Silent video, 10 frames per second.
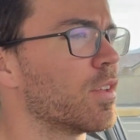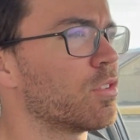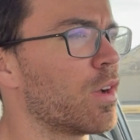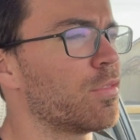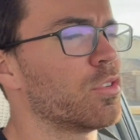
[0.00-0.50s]

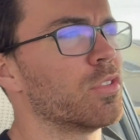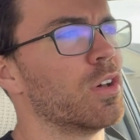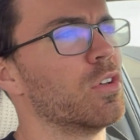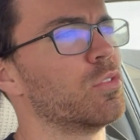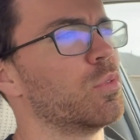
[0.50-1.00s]
So after
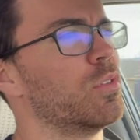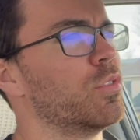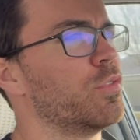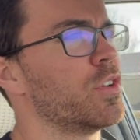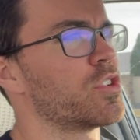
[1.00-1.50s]
those, we'll
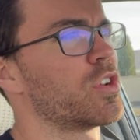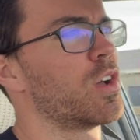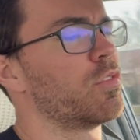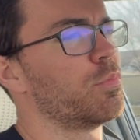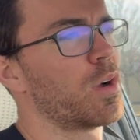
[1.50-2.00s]
finish
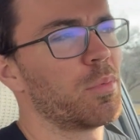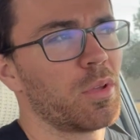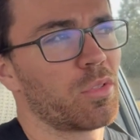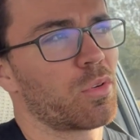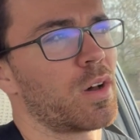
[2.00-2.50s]
off probably
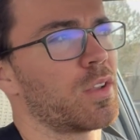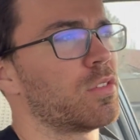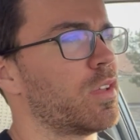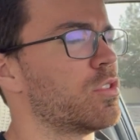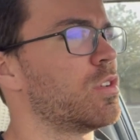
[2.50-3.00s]
with quad
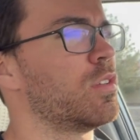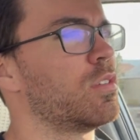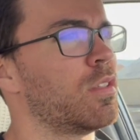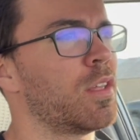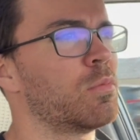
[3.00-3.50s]
extensions,
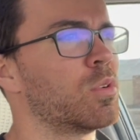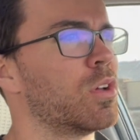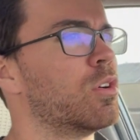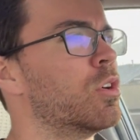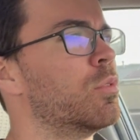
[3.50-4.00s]
and then we'll
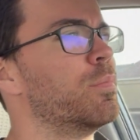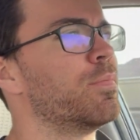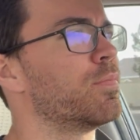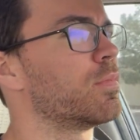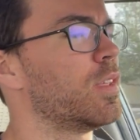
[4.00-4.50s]
go
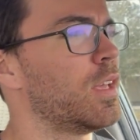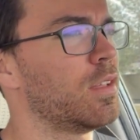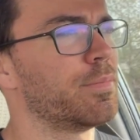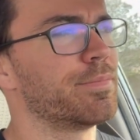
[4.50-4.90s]
home, eat,